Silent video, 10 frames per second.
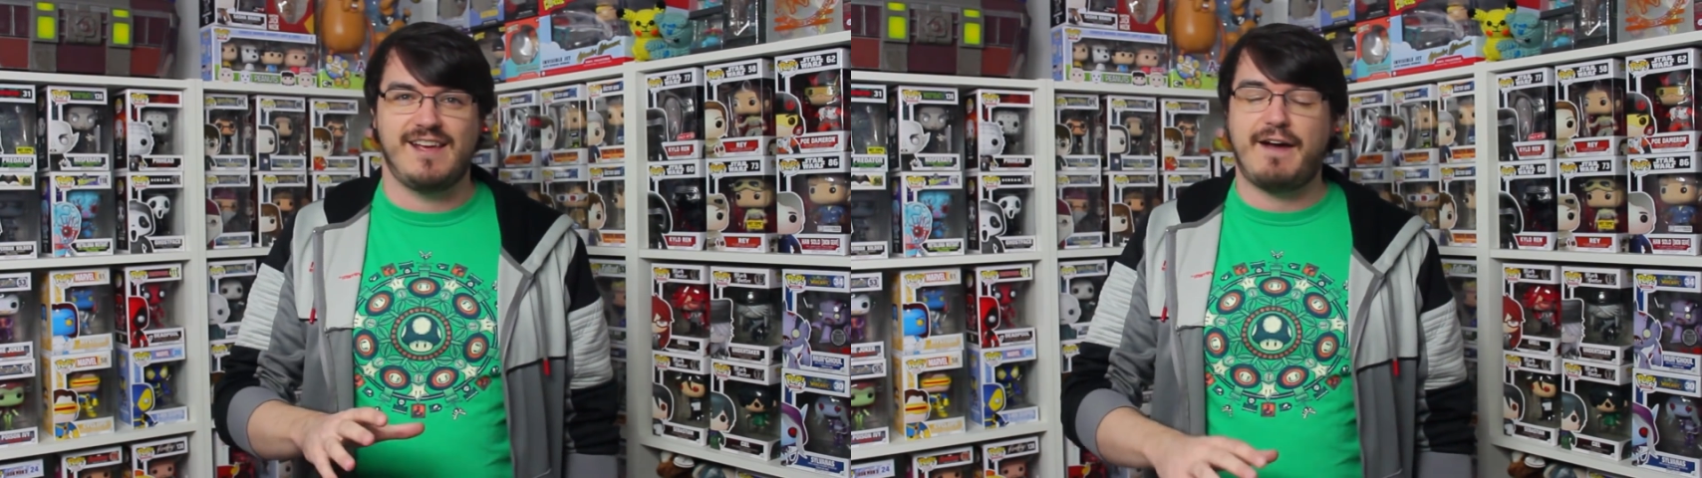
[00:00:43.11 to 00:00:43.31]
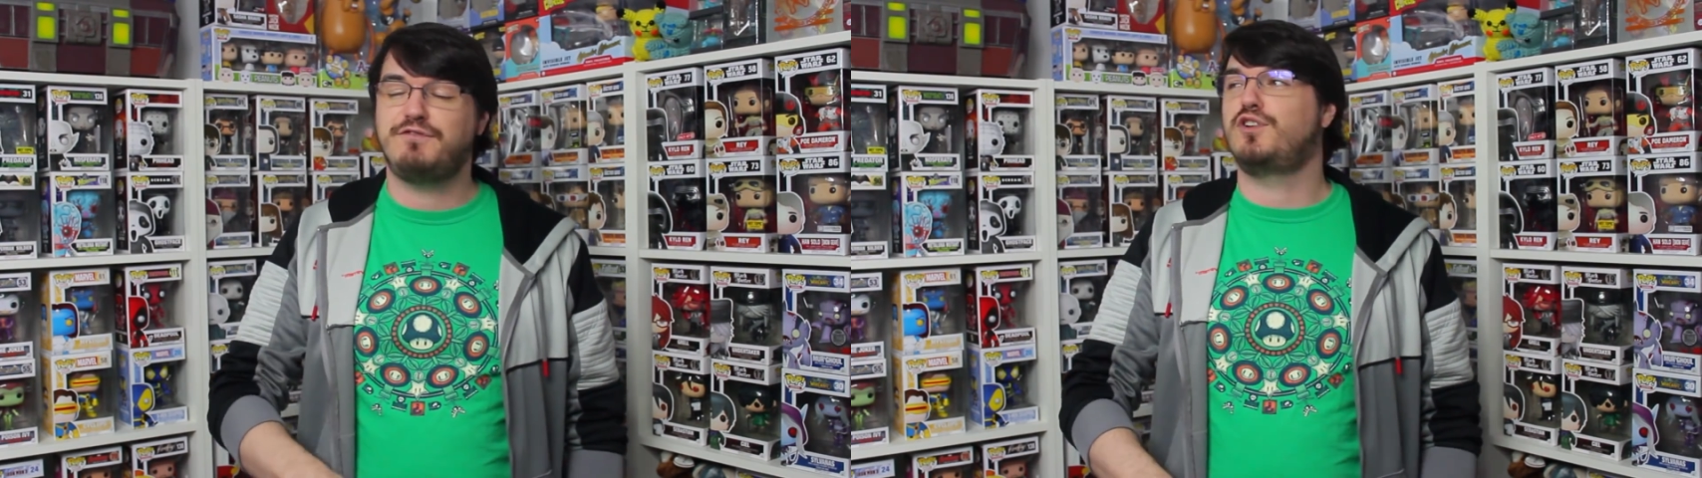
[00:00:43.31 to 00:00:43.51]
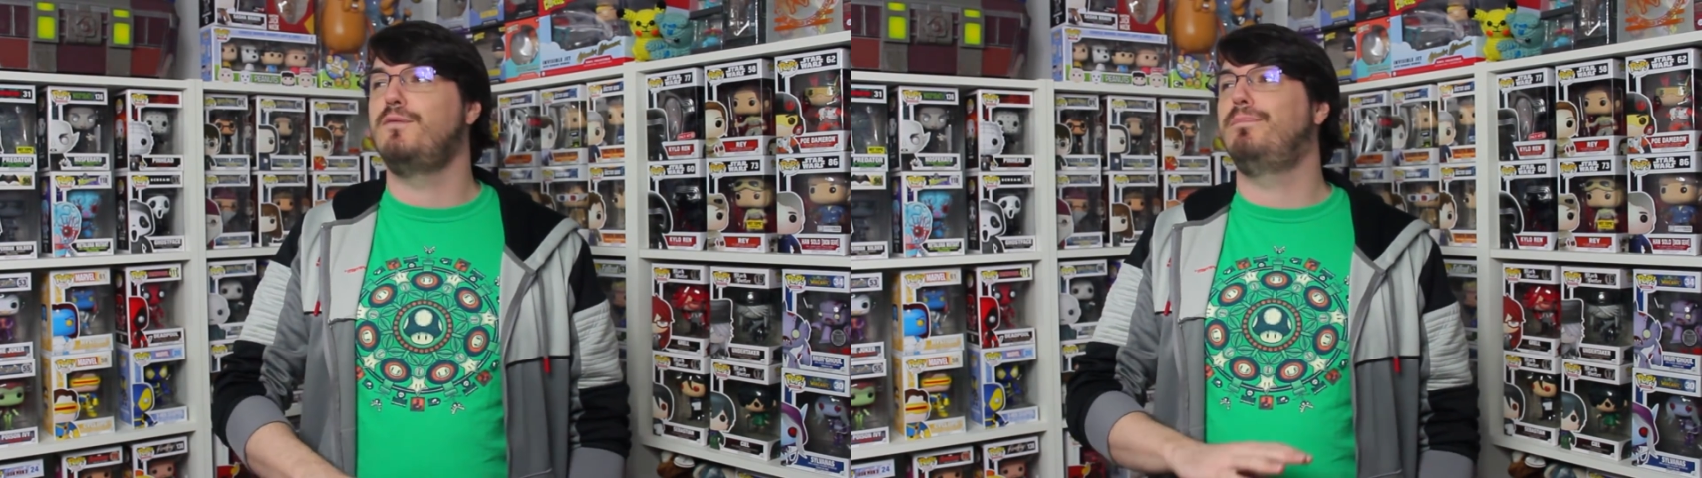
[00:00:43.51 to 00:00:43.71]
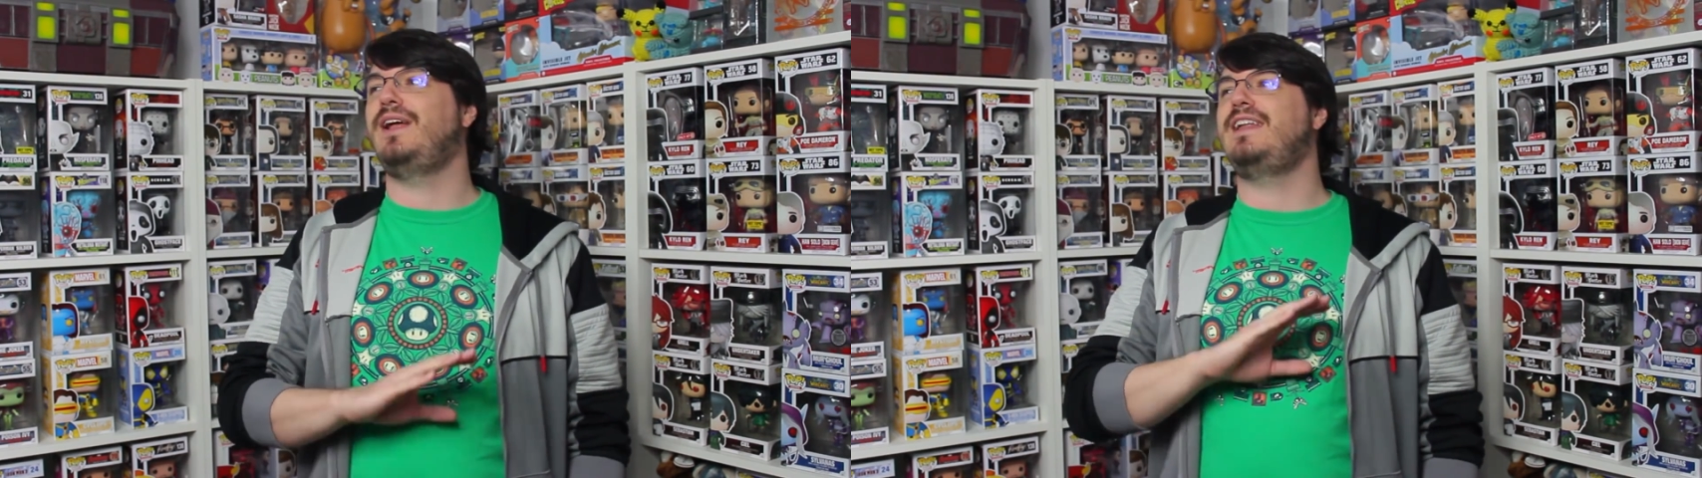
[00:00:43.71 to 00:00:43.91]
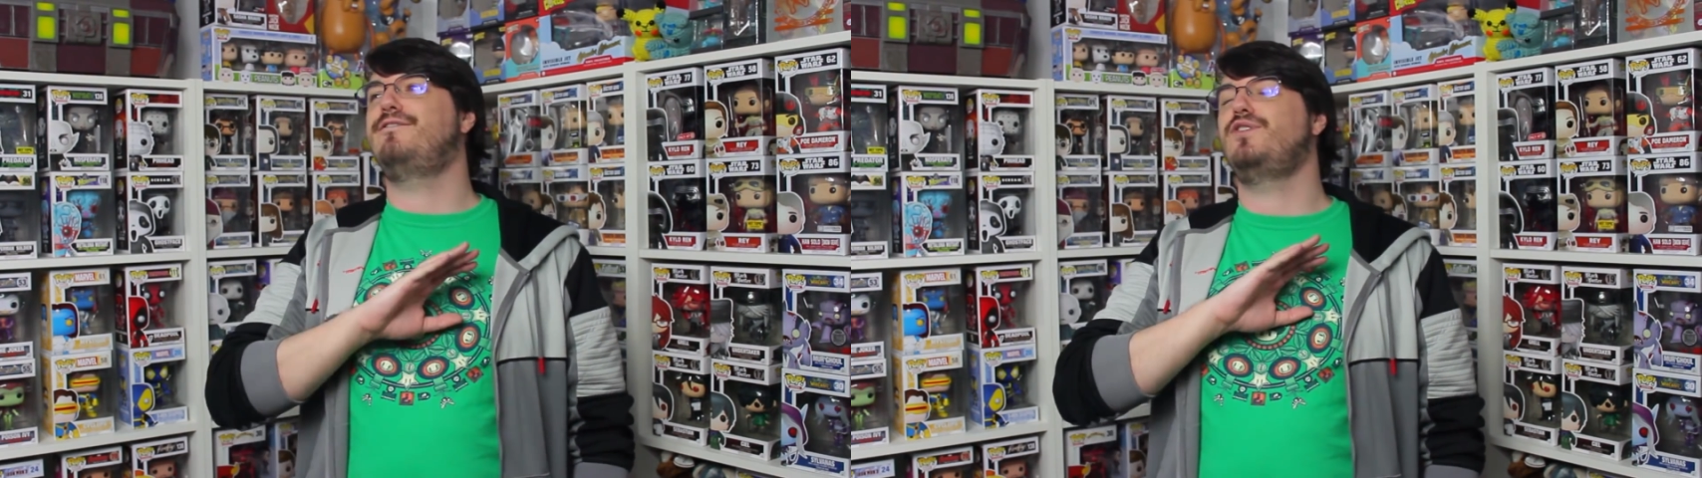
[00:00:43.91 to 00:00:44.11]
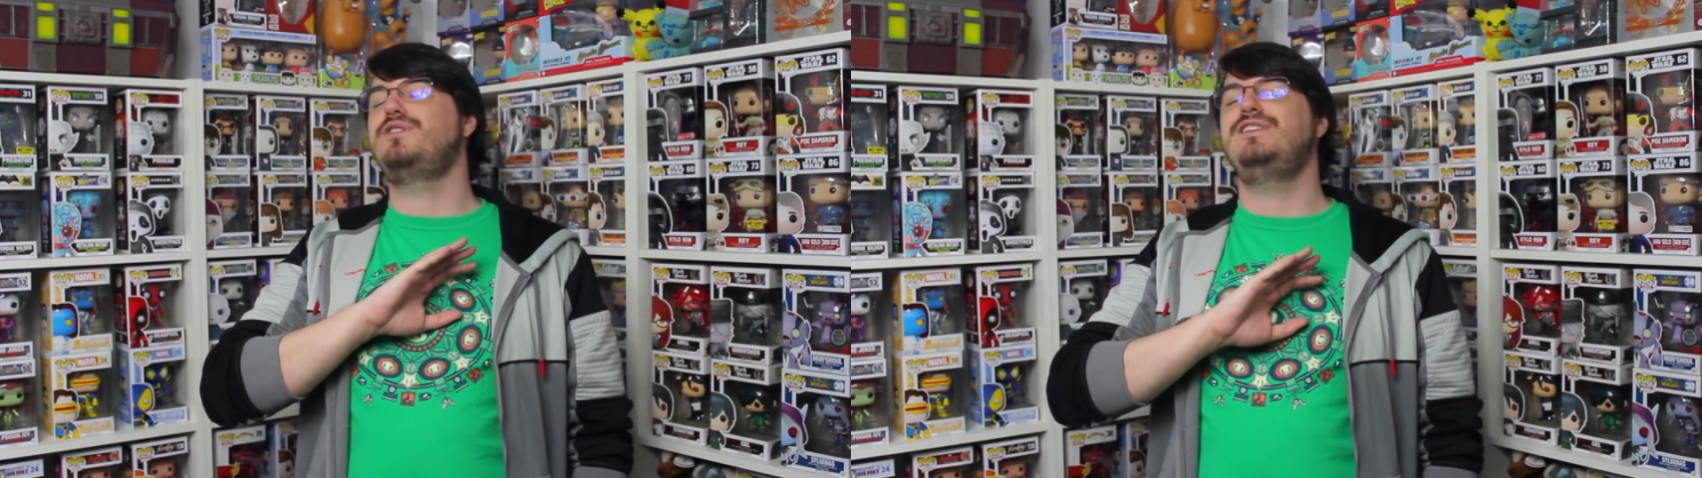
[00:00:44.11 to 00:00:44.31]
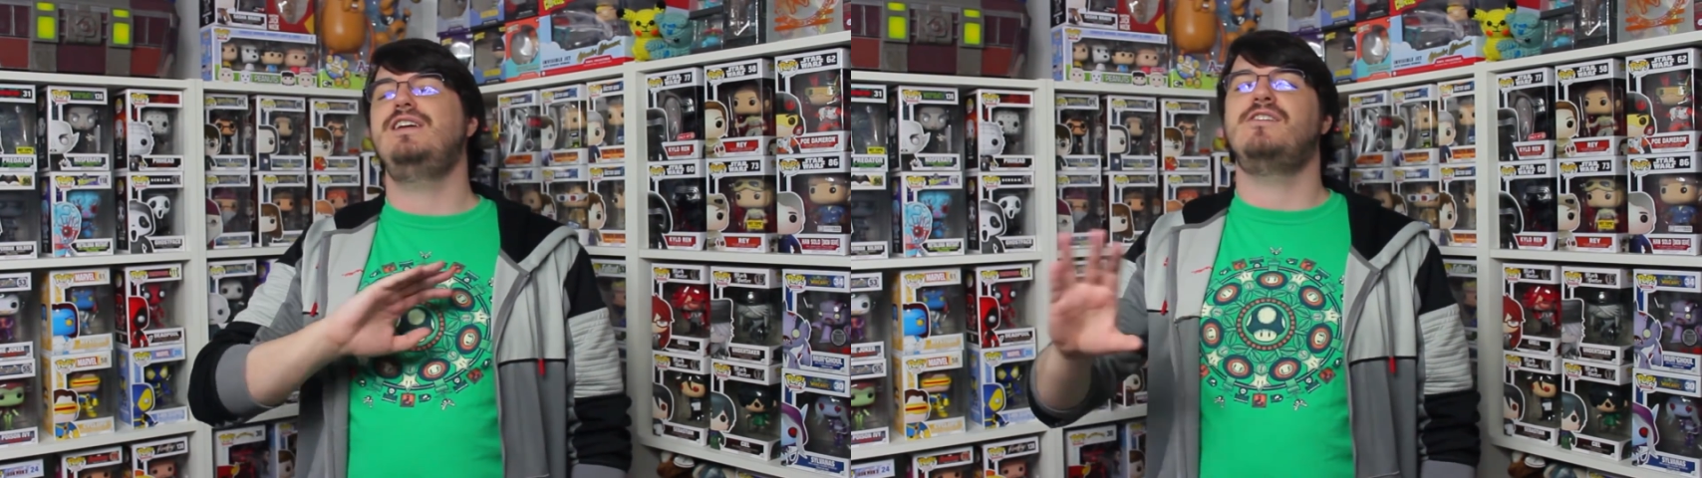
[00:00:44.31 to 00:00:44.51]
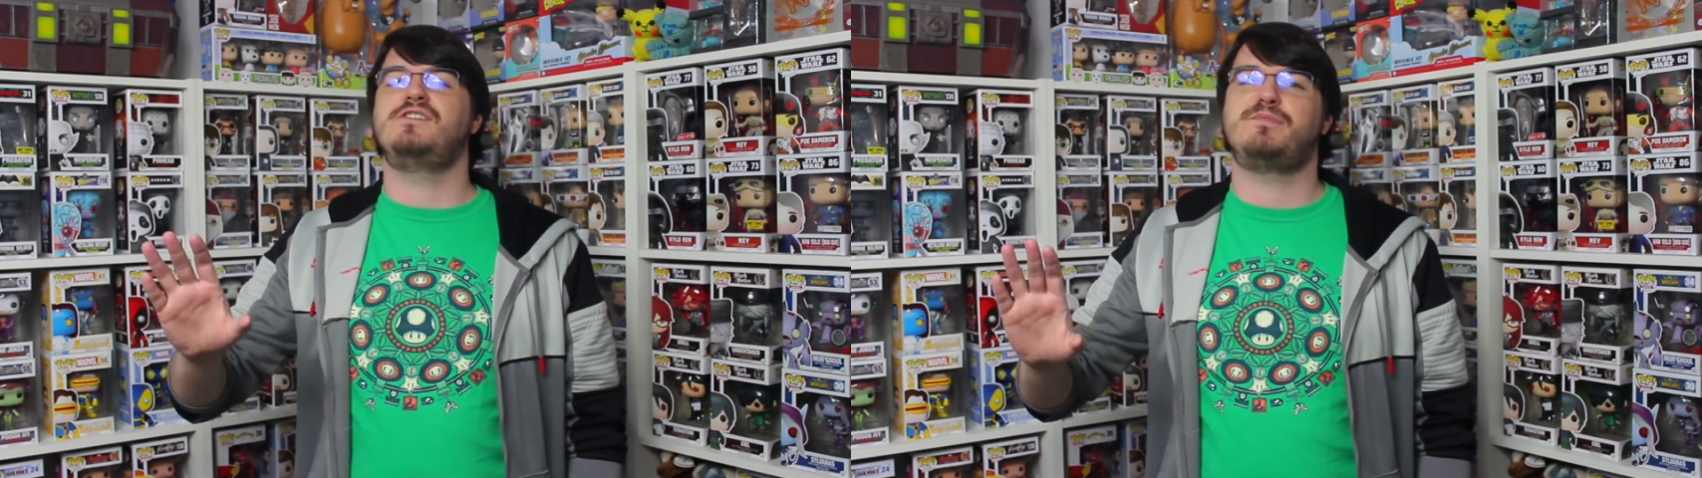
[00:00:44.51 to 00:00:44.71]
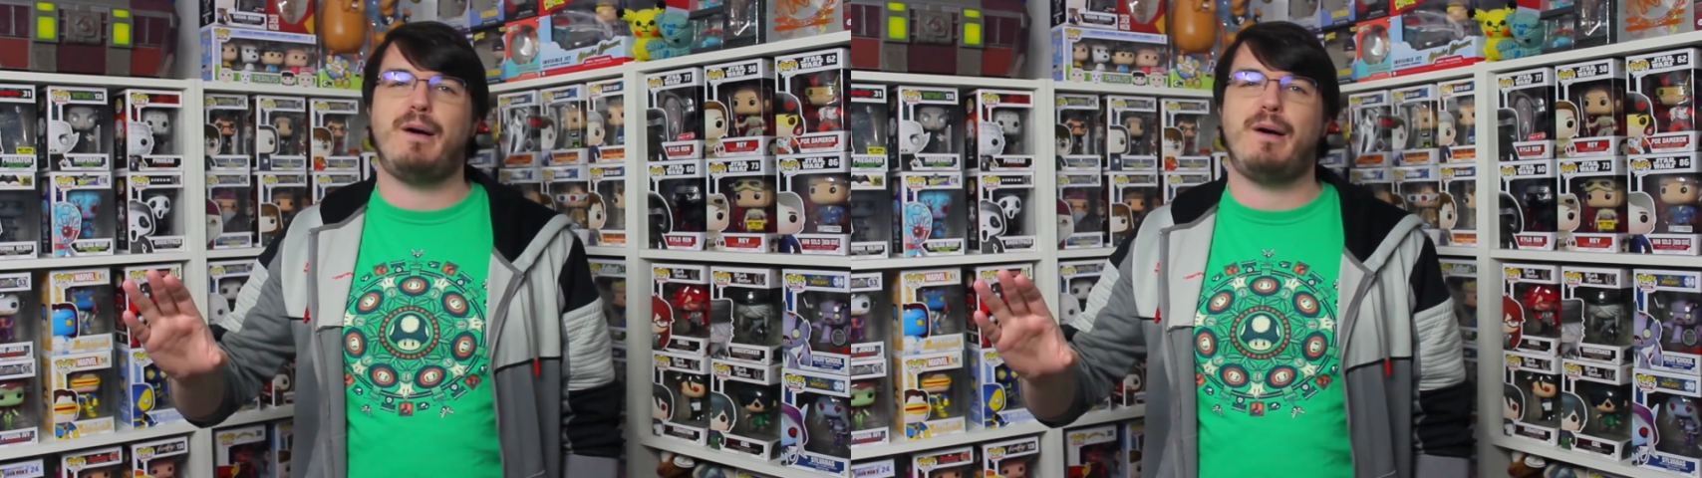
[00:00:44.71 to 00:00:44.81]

After complaining for years